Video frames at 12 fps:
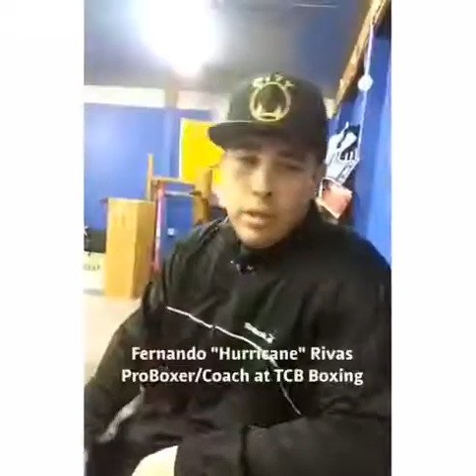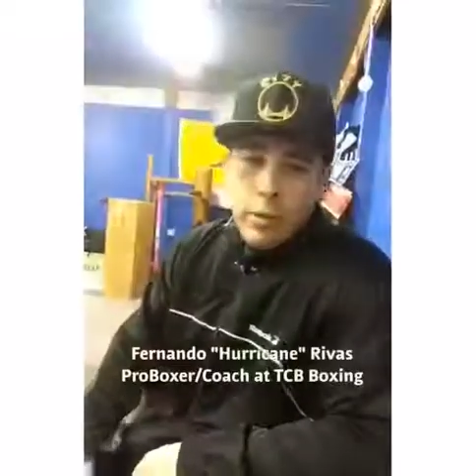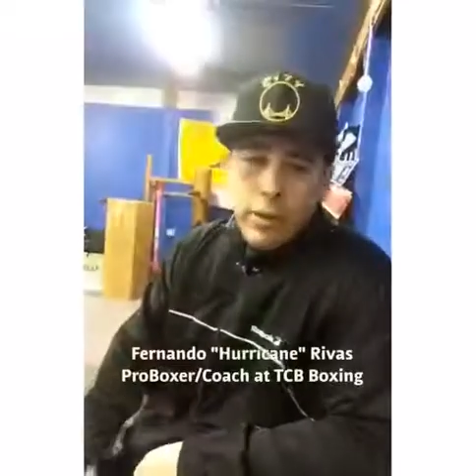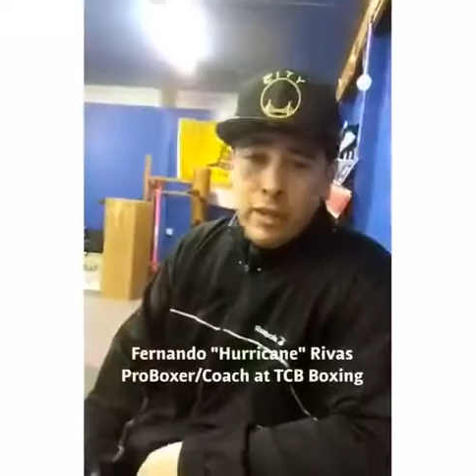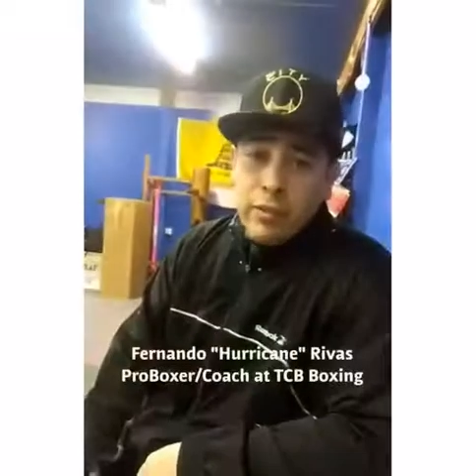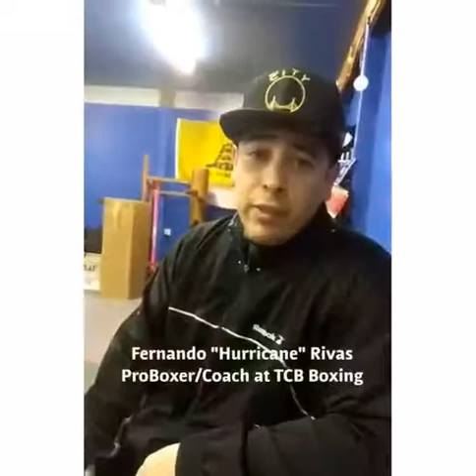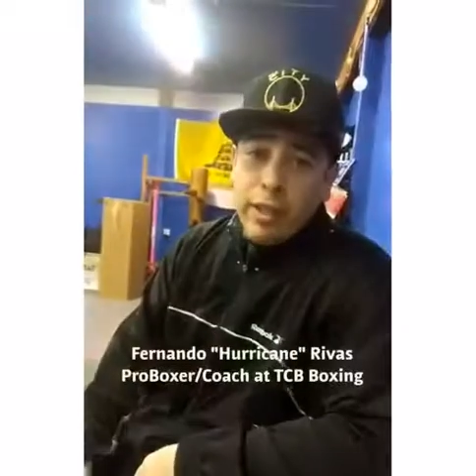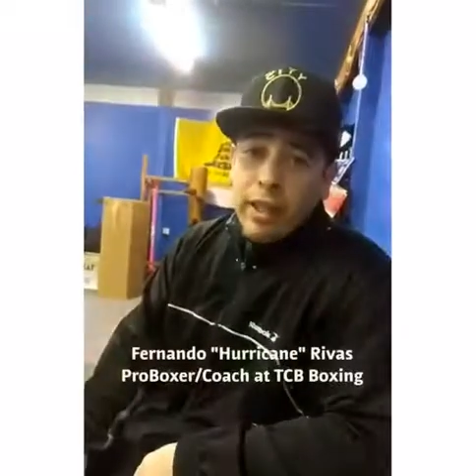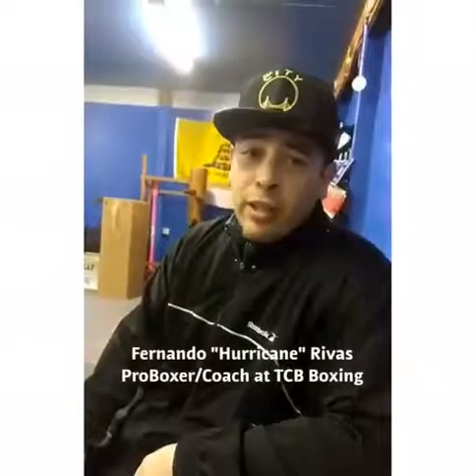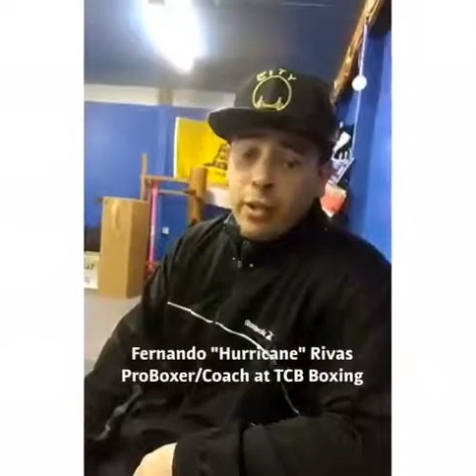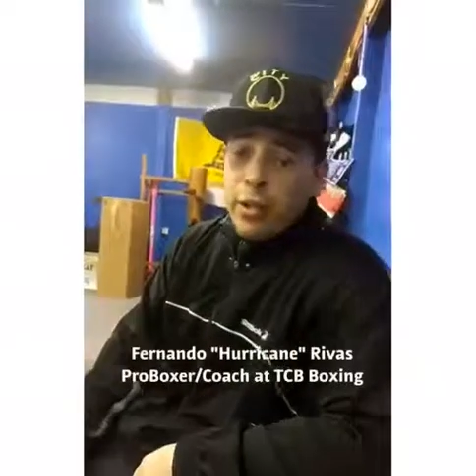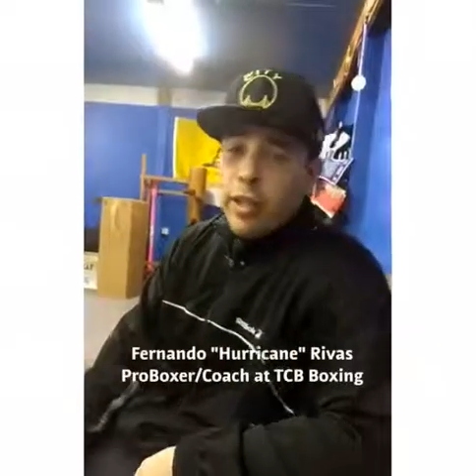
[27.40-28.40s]
This is
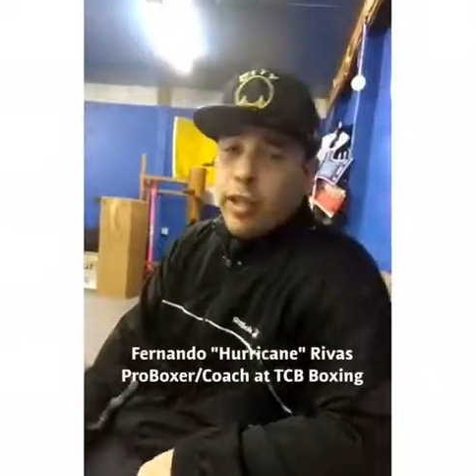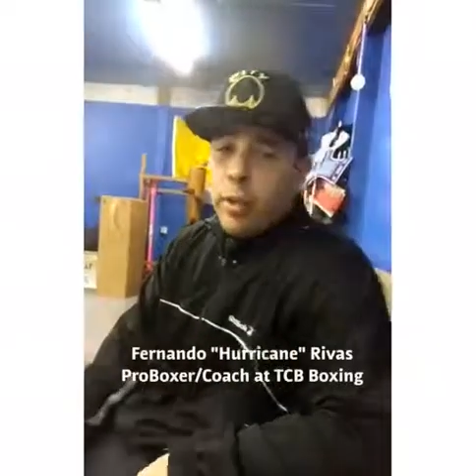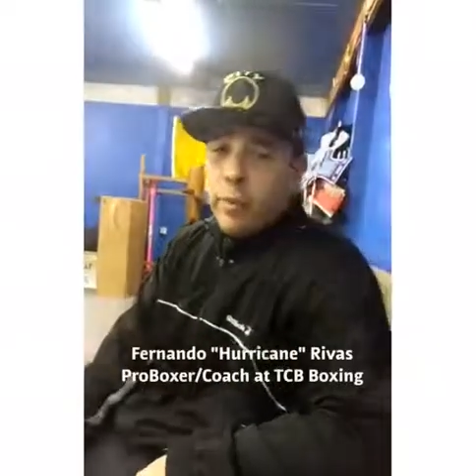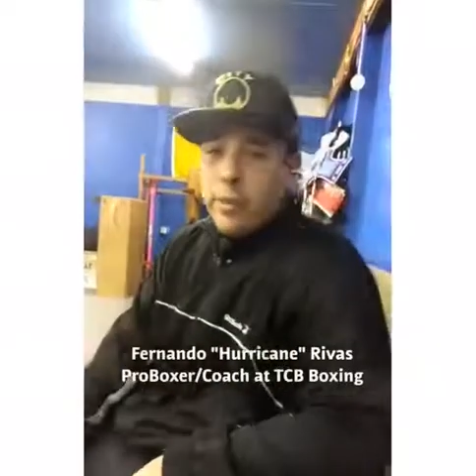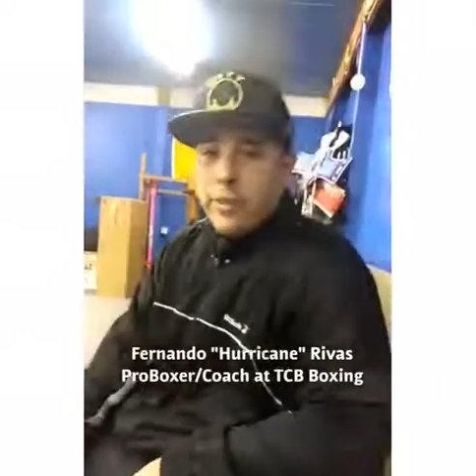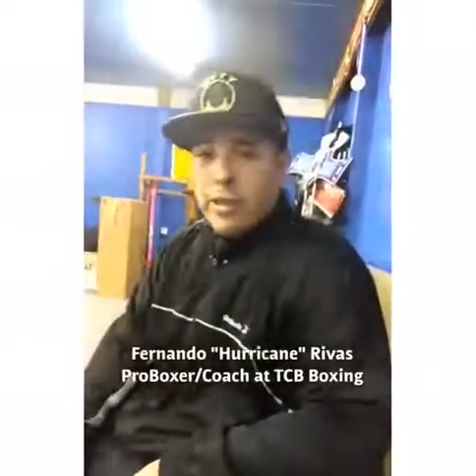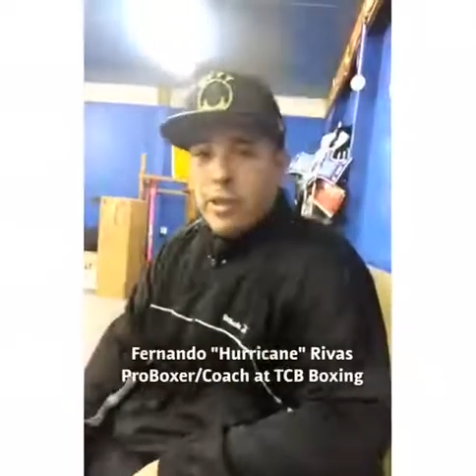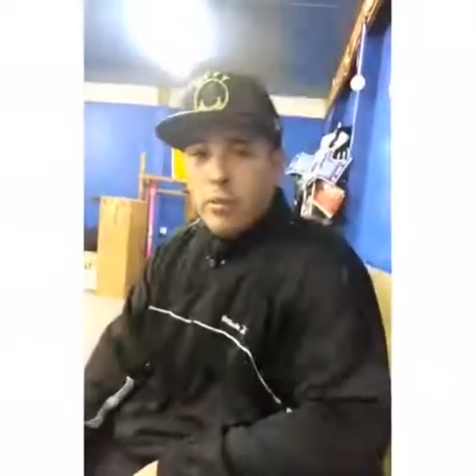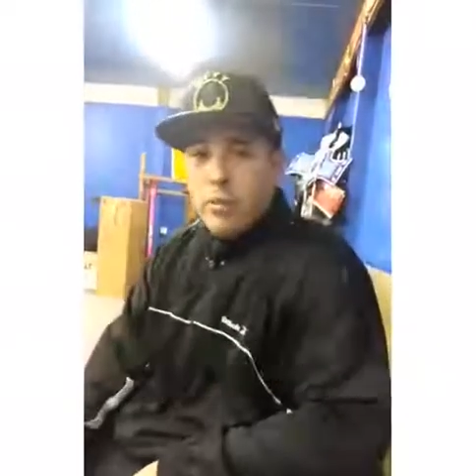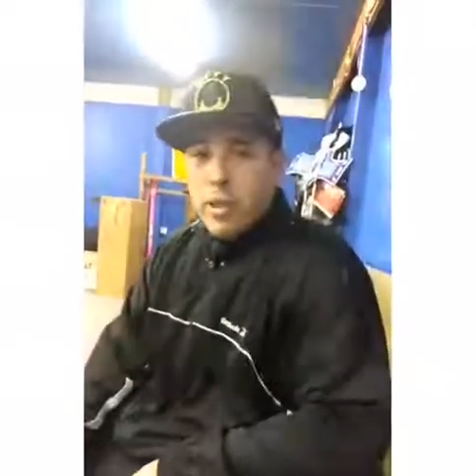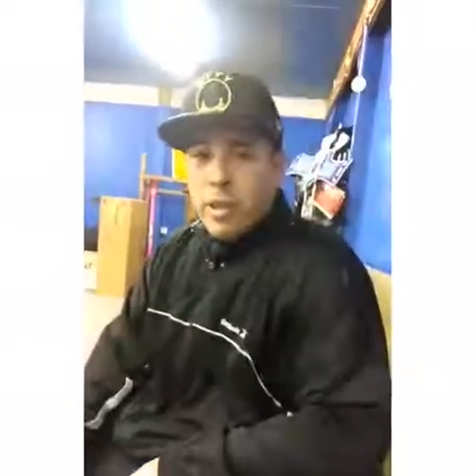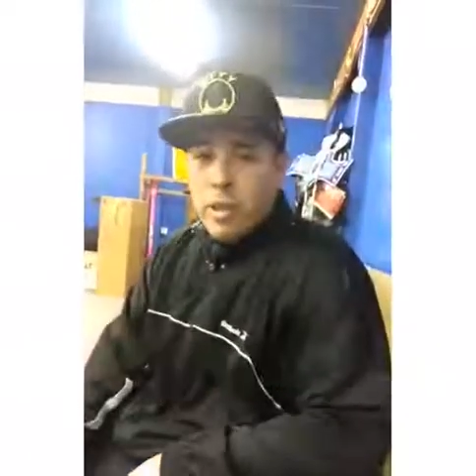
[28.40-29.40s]
Fernando Hurricane Rivas.
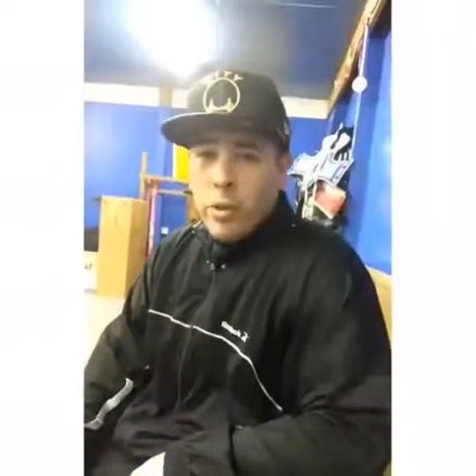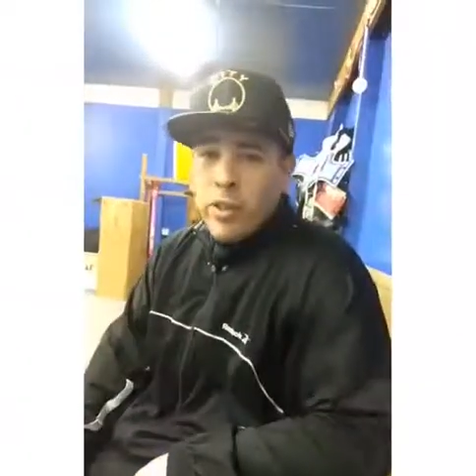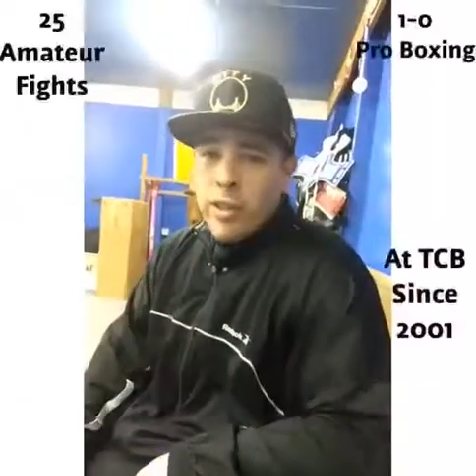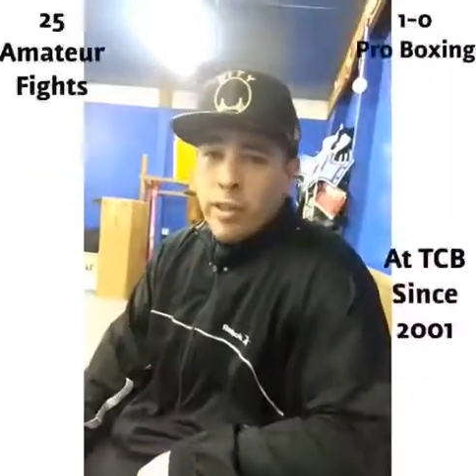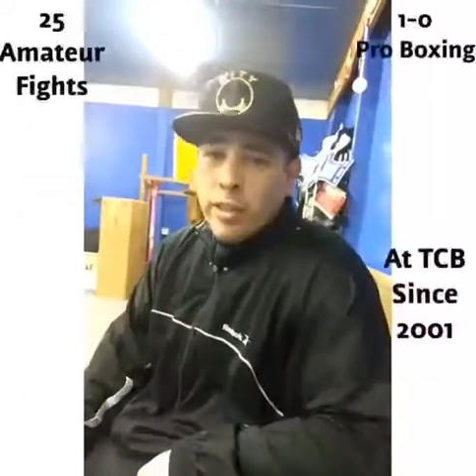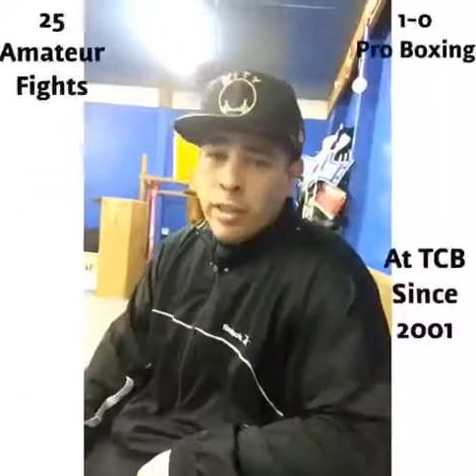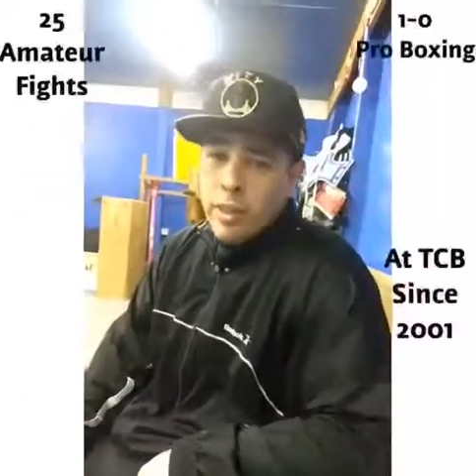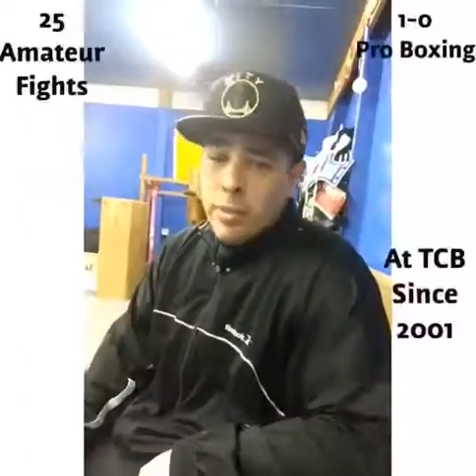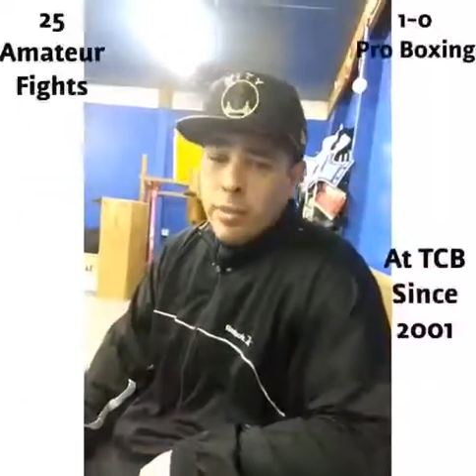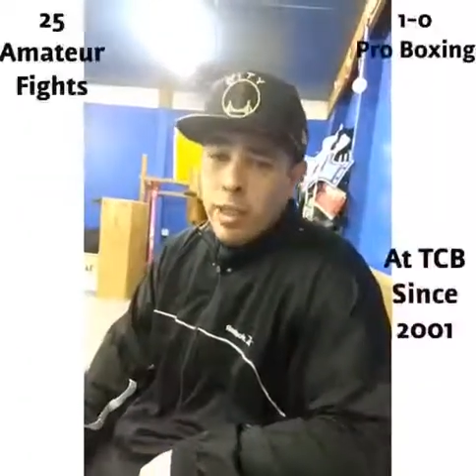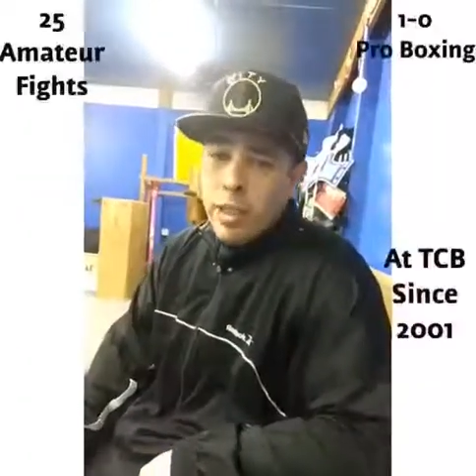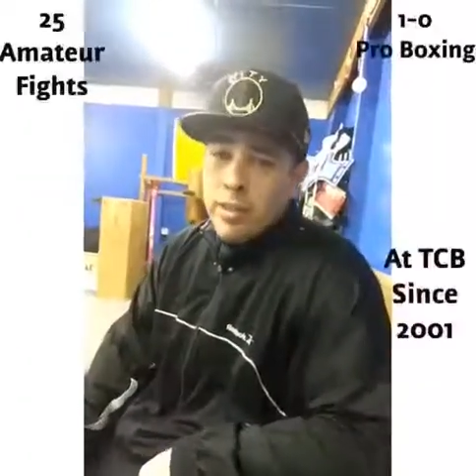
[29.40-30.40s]
I'm one of the coaches here at
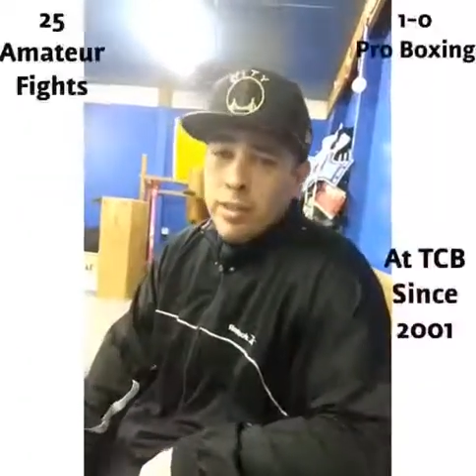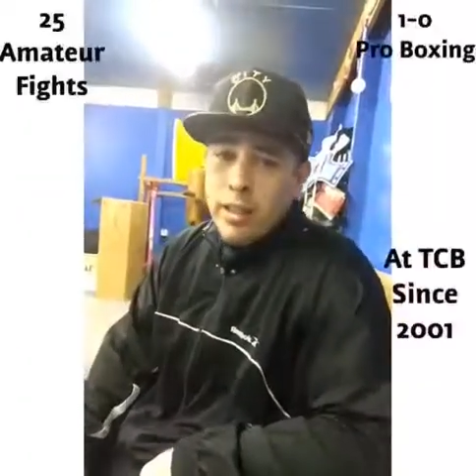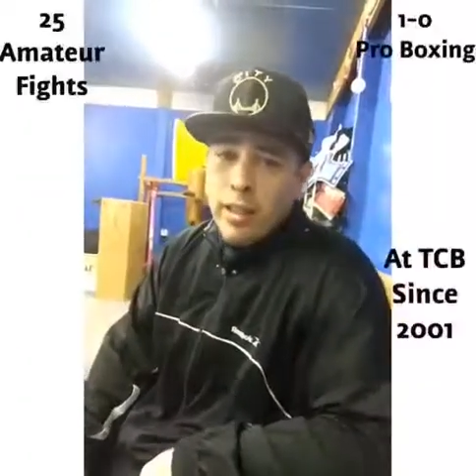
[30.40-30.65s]
TCB Boxing,